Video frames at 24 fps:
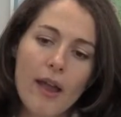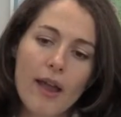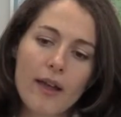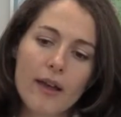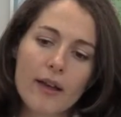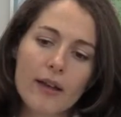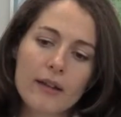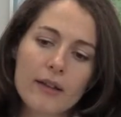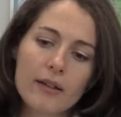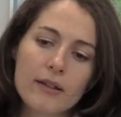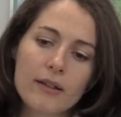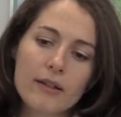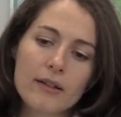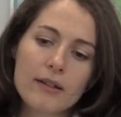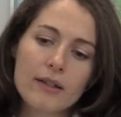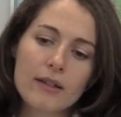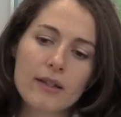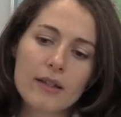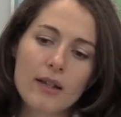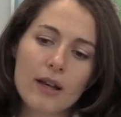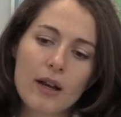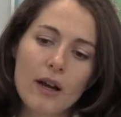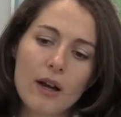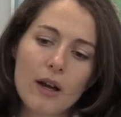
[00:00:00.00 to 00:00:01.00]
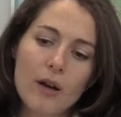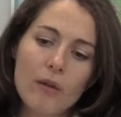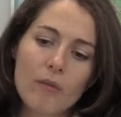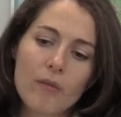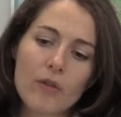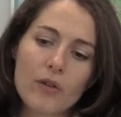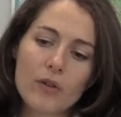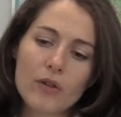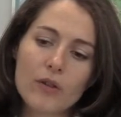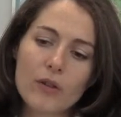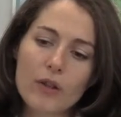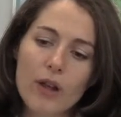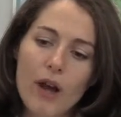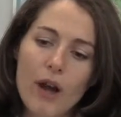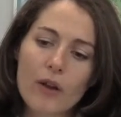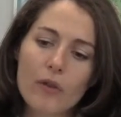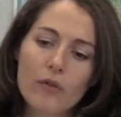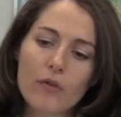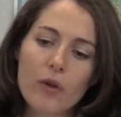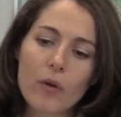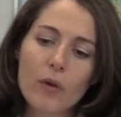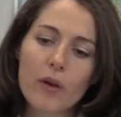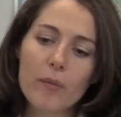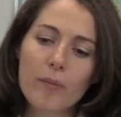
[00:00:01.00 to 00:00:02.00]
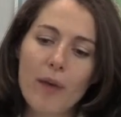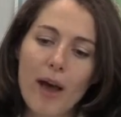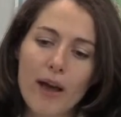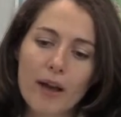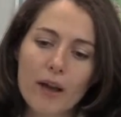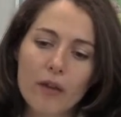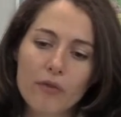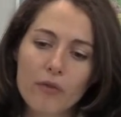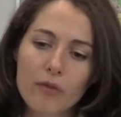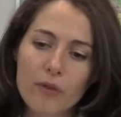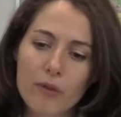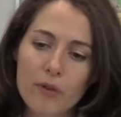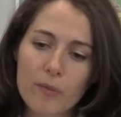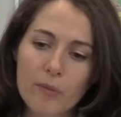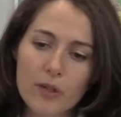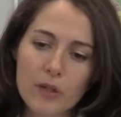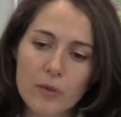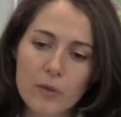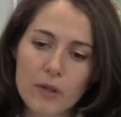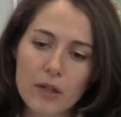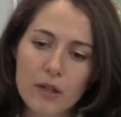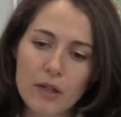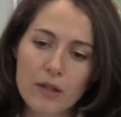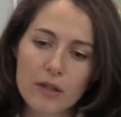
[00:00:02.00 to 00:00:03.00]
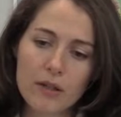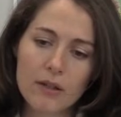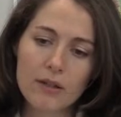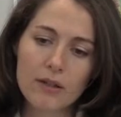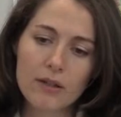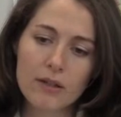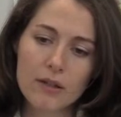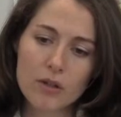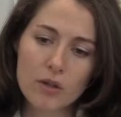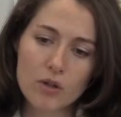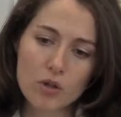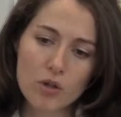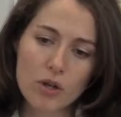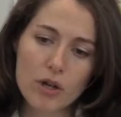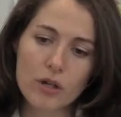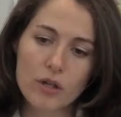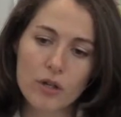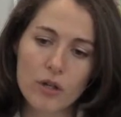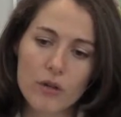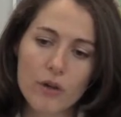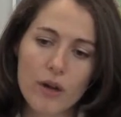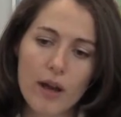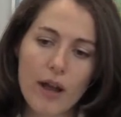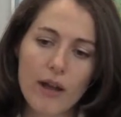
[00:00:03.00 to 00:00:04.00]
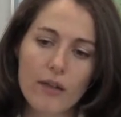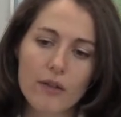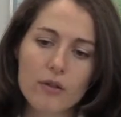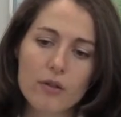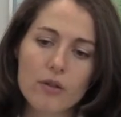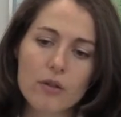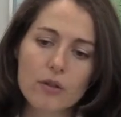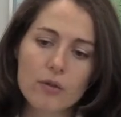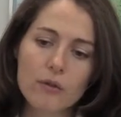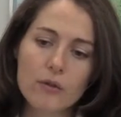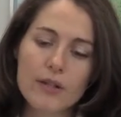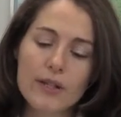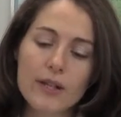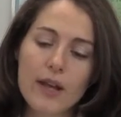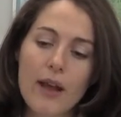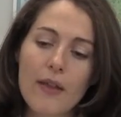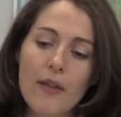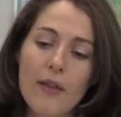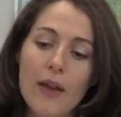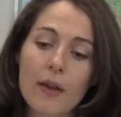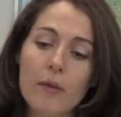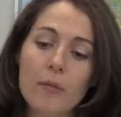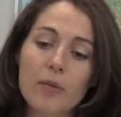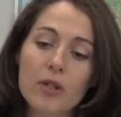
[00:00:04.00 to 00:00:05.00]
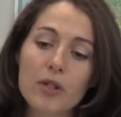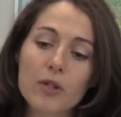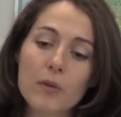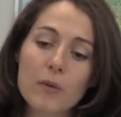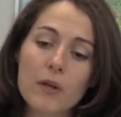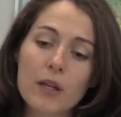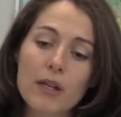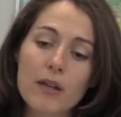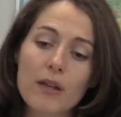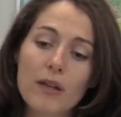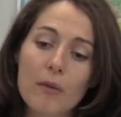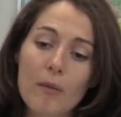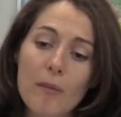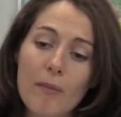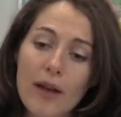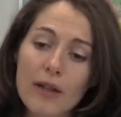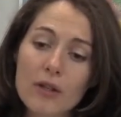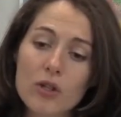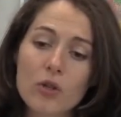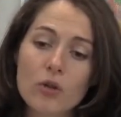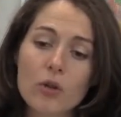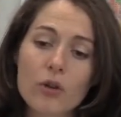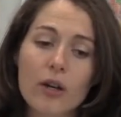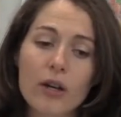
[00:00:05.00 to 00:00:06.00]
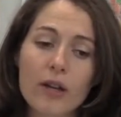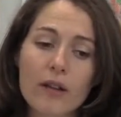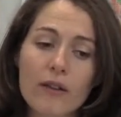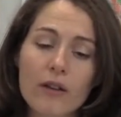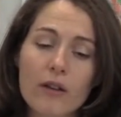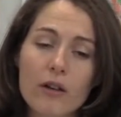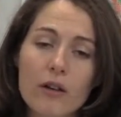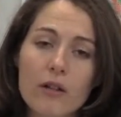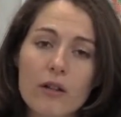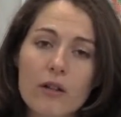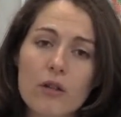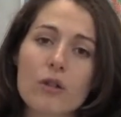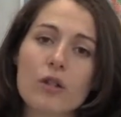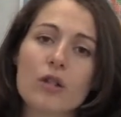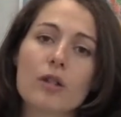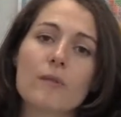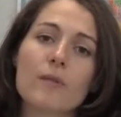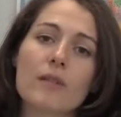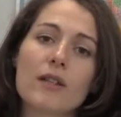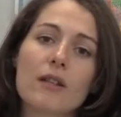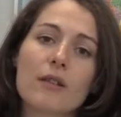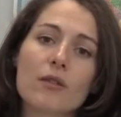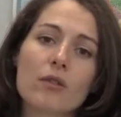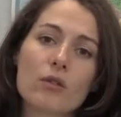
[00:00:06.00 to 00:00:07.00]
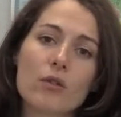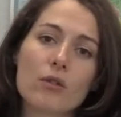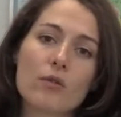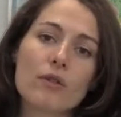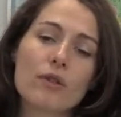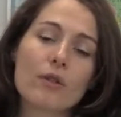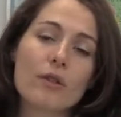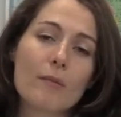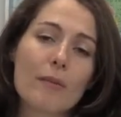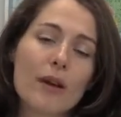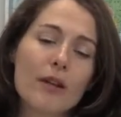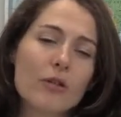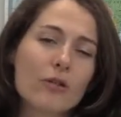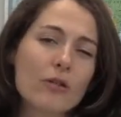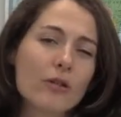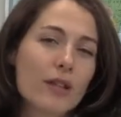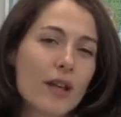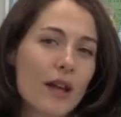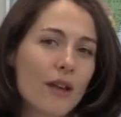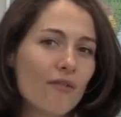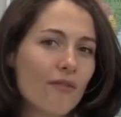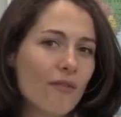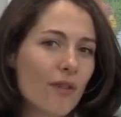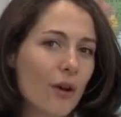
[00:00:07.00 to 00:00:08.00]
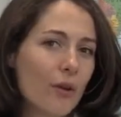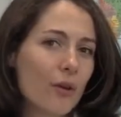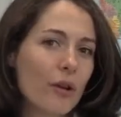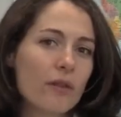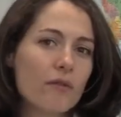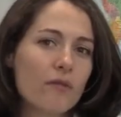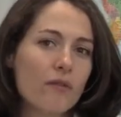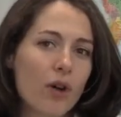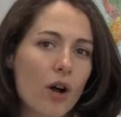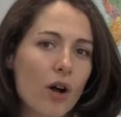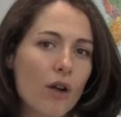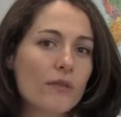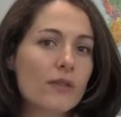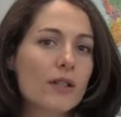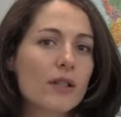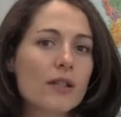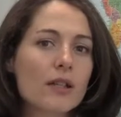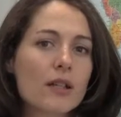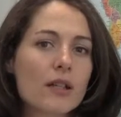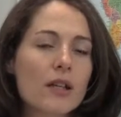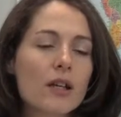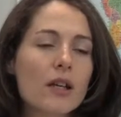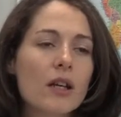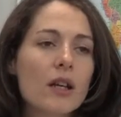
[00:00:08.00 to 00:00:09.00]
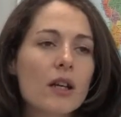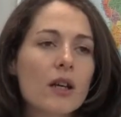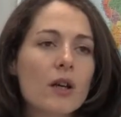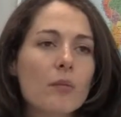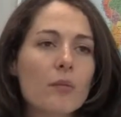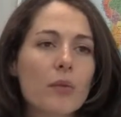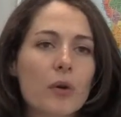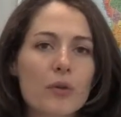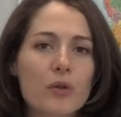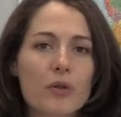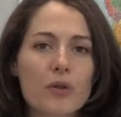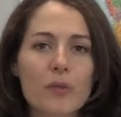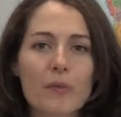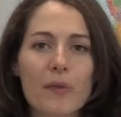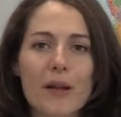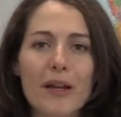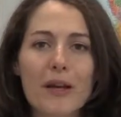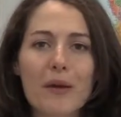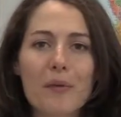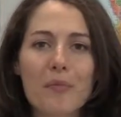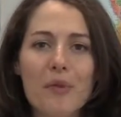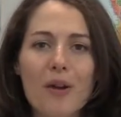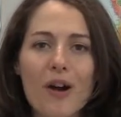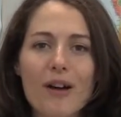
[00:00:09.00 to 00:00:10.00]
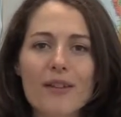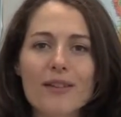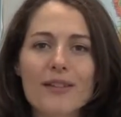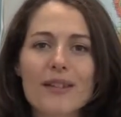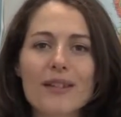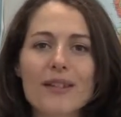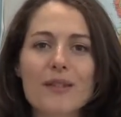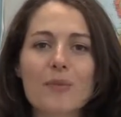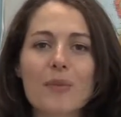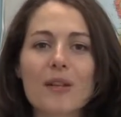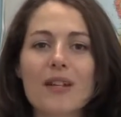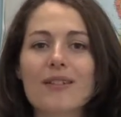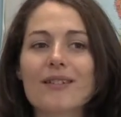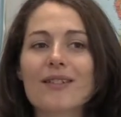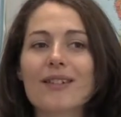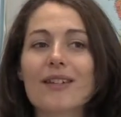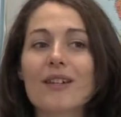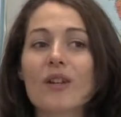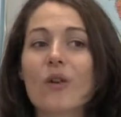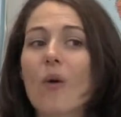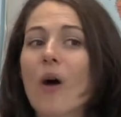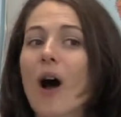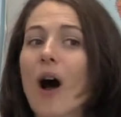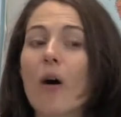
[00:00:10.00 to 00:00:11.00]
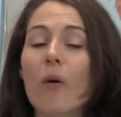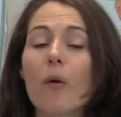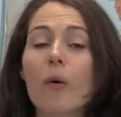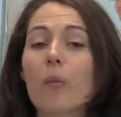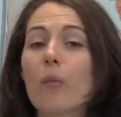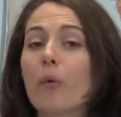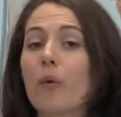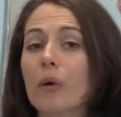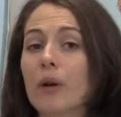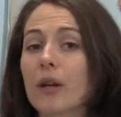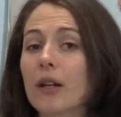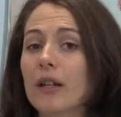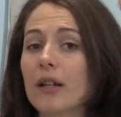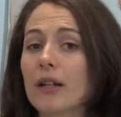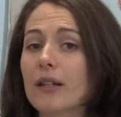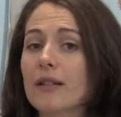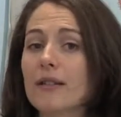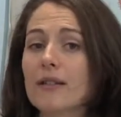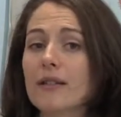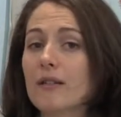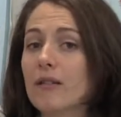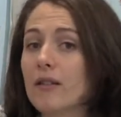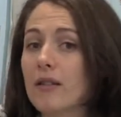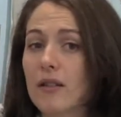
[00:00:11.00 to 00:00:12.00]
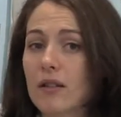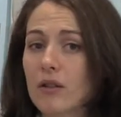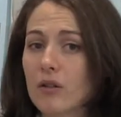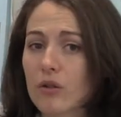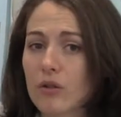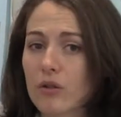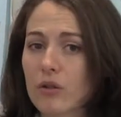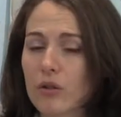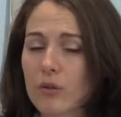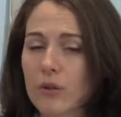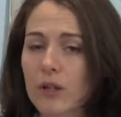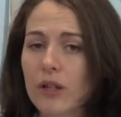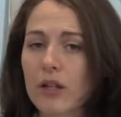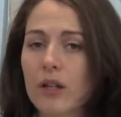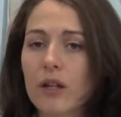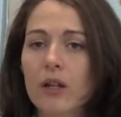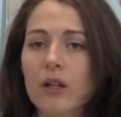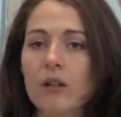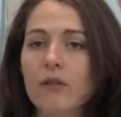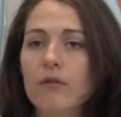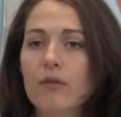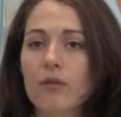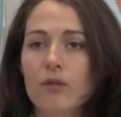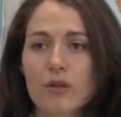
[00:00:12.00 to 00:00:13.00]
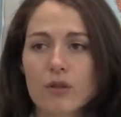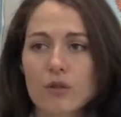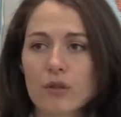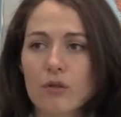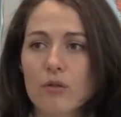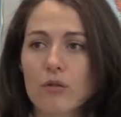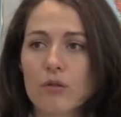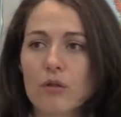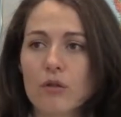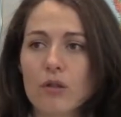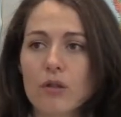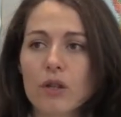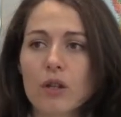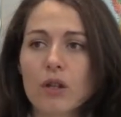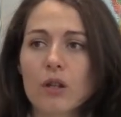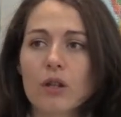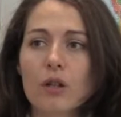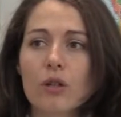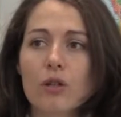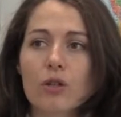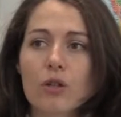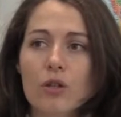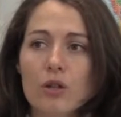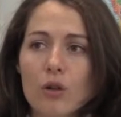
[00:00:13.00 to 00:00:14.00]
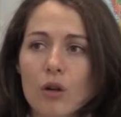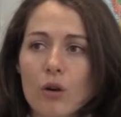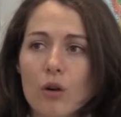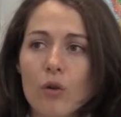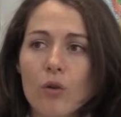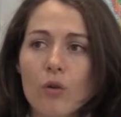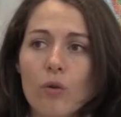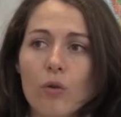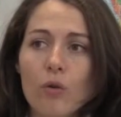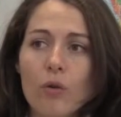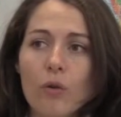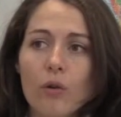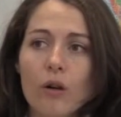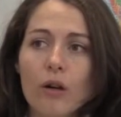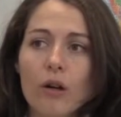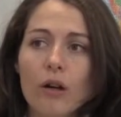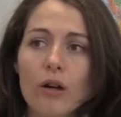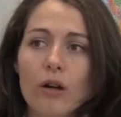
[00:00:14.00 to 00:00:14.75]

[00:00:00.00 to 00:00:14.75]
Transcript: and there's a lot of going back and forth between the instructor and the students, and then between the mentor in their internships and the students. The mentors get very involved in the poster making process because they know how important it is in the industry for students to know,